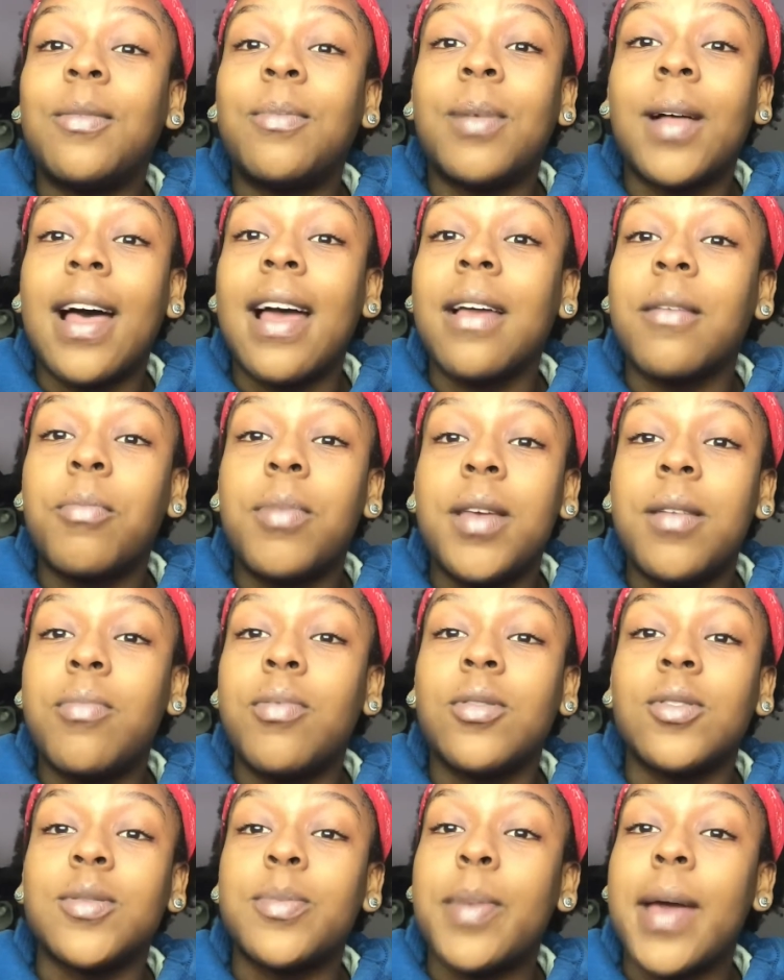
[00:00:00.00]
black
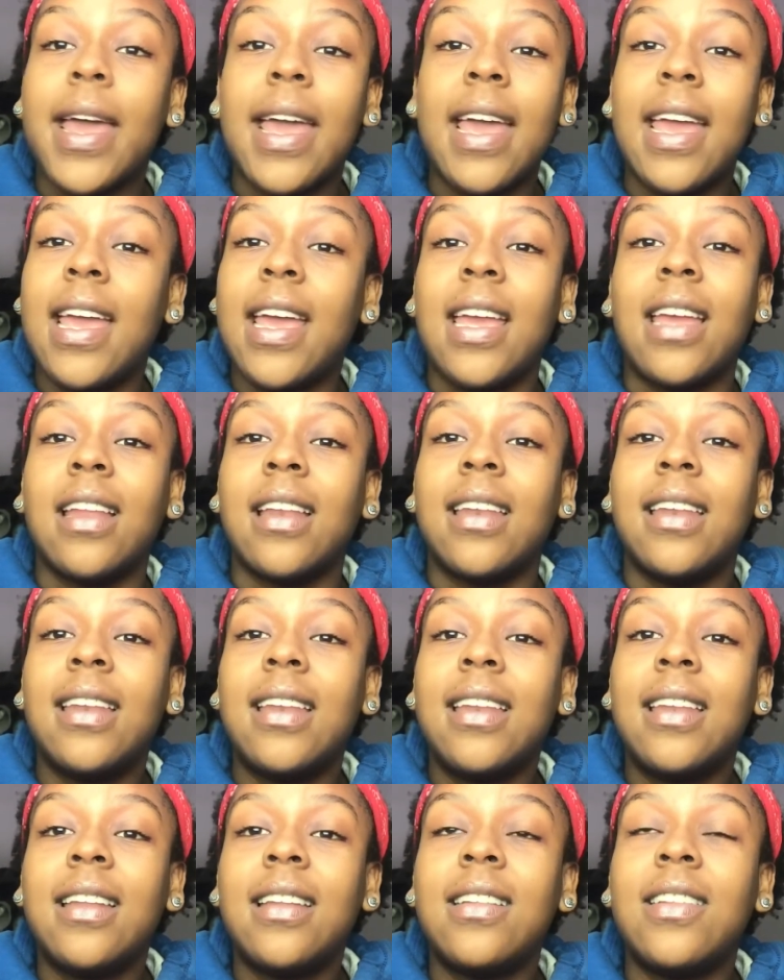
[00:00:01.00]
people's pain,
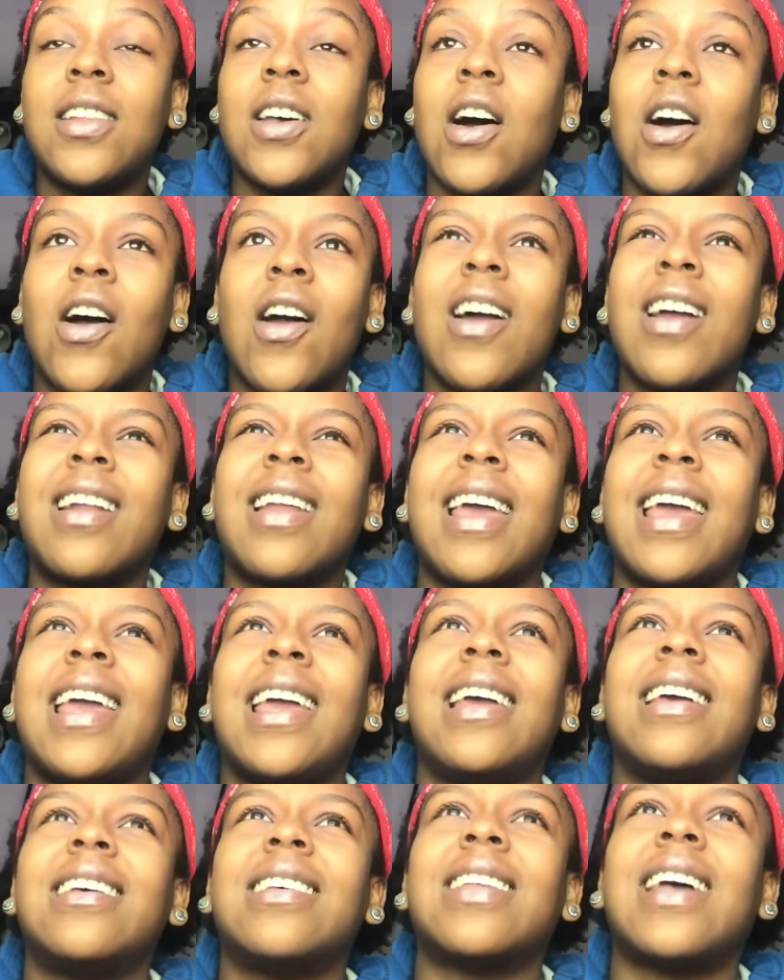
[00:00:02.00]
the heartache.